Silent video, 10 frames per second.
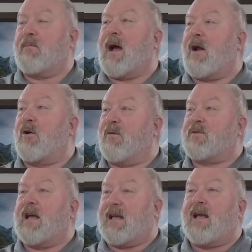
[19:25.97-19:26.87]
a matter of
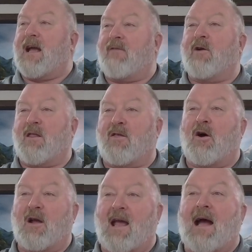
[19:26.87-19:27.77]
taking every
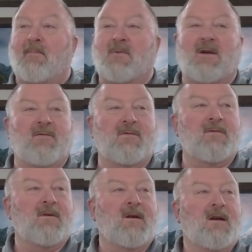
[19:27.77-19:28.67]
thought captive.
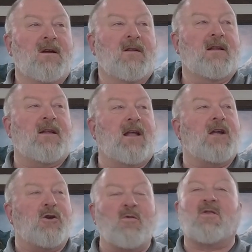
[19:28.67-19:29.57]
That, that
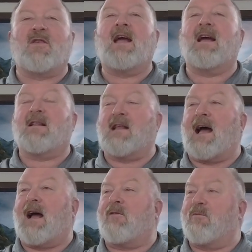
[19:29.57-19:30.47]
you think
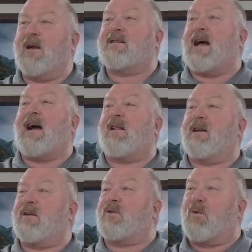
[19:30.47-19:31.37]
that
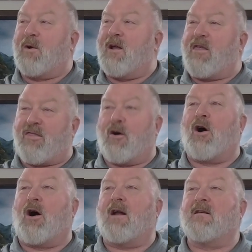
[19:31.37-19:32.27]
retaliatory
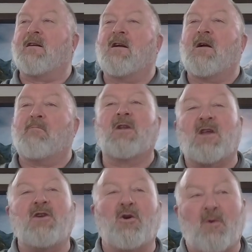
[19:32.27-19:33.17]
thought, but
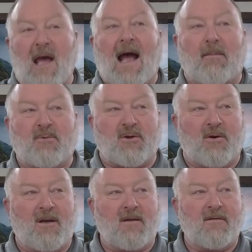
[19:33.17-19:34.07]
then you
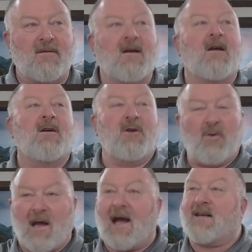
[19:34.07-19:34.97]
capture it, you
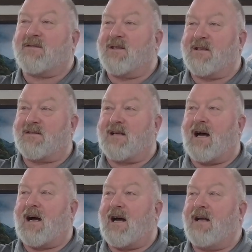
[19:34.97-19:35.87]
cast it
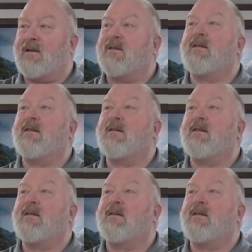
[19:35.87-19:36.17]
aside,